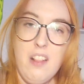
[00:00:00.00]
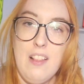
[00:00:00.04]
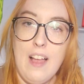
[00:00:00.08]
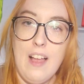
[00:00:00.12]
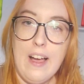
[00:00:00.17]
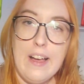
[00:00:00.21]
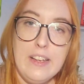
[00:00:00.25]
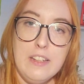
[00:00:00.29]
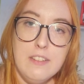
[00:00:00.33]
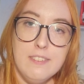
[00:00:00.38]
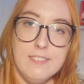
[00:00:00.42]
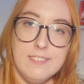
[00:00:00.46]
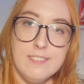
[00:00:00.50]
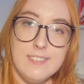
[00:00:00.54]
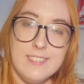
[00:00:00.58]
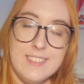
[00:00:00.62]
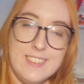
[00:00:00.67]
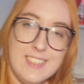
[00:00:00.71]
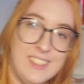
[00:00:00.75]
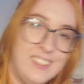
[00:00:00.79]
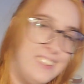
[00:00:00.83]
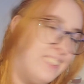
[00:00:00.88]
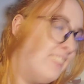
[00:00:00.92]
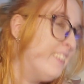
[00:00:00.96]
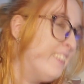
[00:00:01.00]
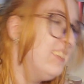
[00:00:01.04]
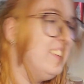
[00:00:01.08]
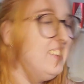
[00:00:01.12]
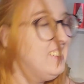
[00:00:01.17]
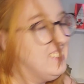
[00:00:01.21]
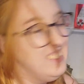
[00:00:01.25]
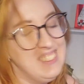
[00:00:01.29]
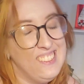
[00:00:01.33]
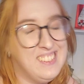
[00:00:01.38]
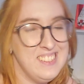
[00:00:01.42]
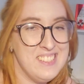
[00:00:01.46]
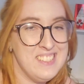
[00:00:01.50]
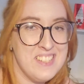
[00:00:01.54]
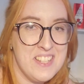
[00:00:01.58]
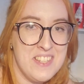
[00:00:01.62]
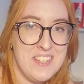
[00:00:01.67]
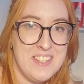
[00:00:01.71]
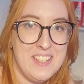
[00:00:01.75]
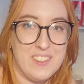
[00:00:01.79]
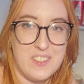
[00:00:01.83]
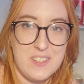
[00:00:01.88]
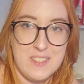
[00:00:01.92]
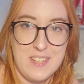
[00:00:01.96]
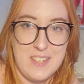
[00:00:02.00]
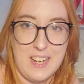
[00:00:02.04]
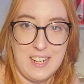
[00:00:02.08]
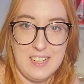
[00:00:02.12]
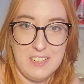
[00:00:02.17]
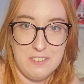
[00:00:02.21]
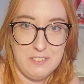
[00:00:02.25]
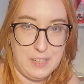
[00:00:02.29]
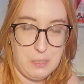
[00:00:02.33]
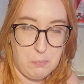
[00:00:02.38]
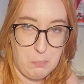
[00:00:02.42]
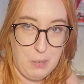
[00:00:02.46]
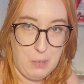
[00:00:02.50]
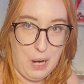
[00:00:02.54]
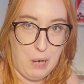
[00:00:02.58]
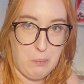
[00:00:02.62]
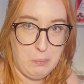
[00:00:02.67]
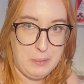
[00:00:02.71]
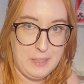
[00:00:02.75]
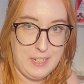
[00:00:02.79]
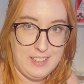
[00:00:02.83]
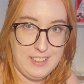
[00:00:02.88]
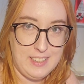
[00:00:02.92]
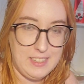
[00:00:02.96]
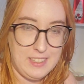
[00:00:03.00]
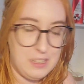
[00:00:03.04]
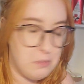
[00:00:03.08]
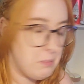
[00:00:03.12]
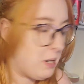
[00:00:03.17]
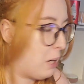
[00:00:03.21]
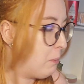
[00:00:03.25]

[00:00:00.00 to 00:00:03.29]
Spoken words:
alive, so this is the other side of like propagating and